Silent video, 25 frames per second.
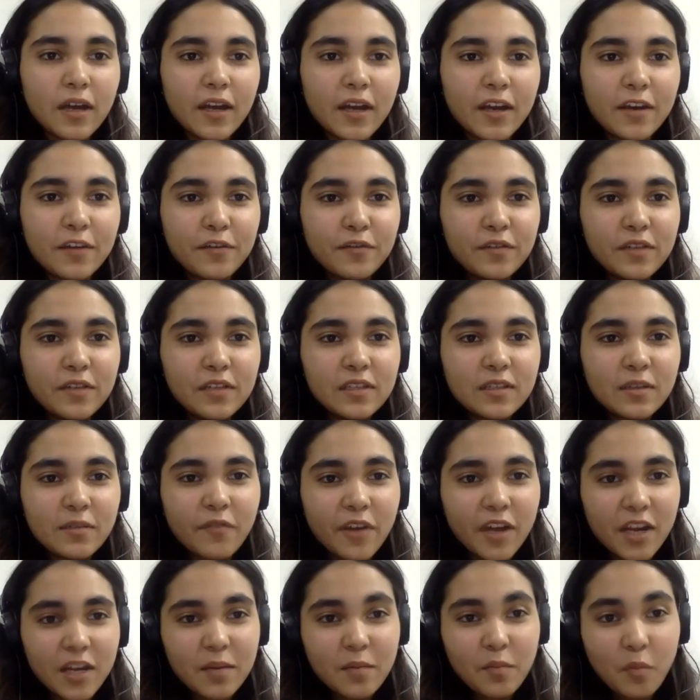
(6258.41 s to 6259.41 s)
And I feel some
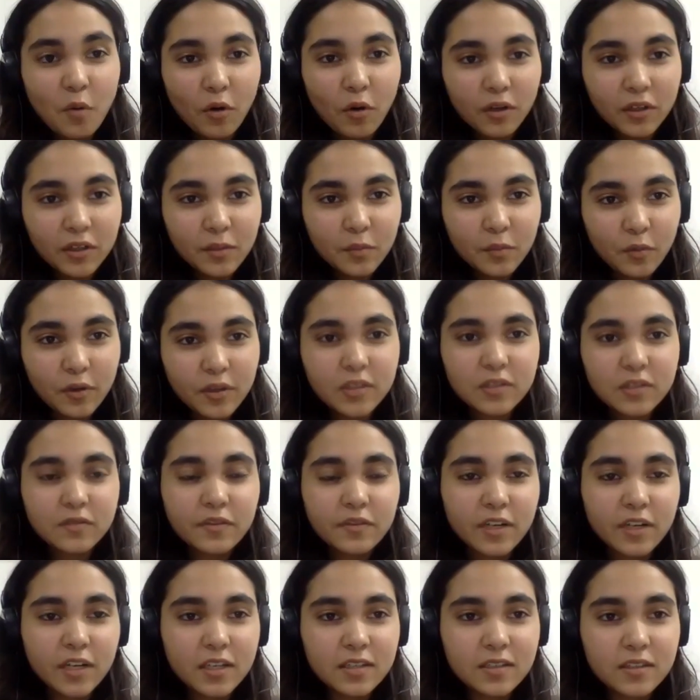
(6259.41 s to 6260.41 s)
very important points
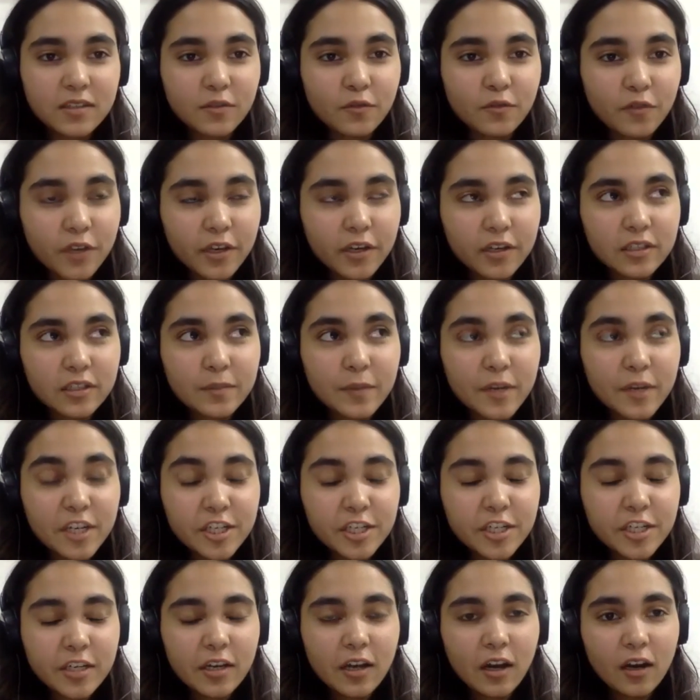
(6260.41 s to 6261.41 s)
were raised over here,
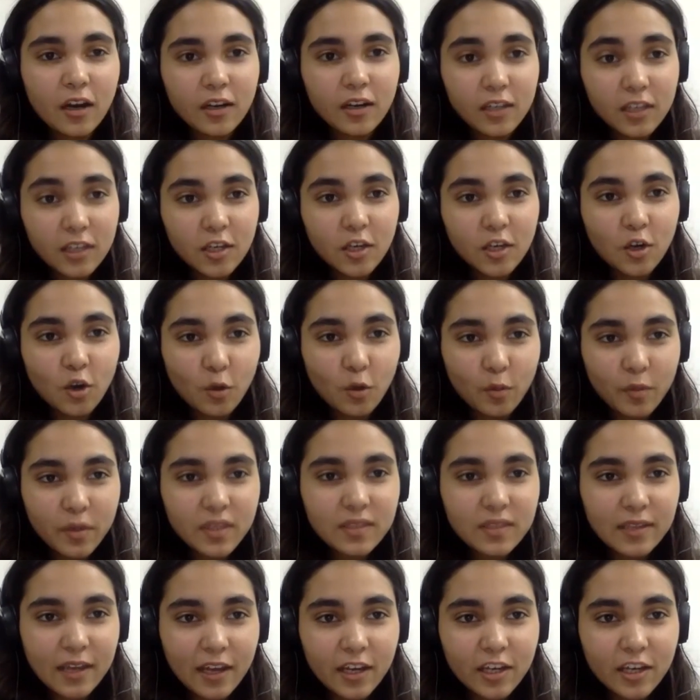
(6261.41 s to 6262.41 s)
especially regarding economic
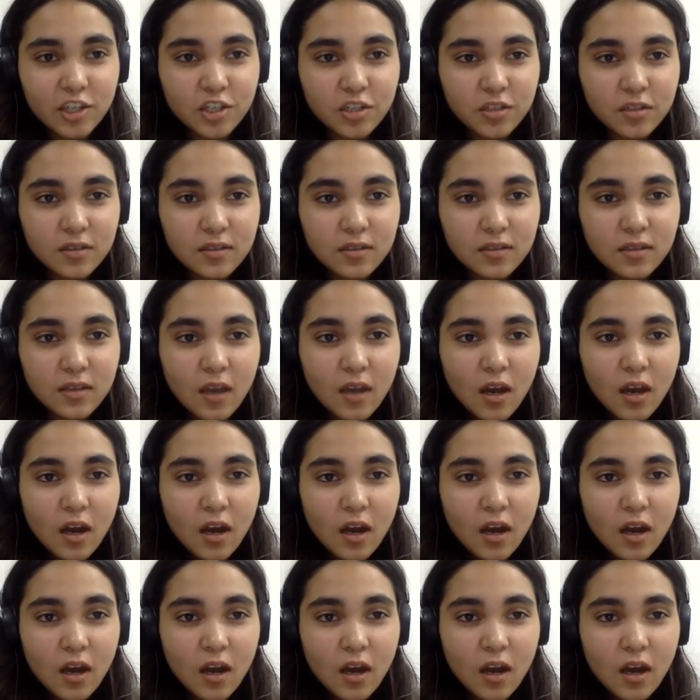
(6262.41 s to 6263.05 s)
sanctions.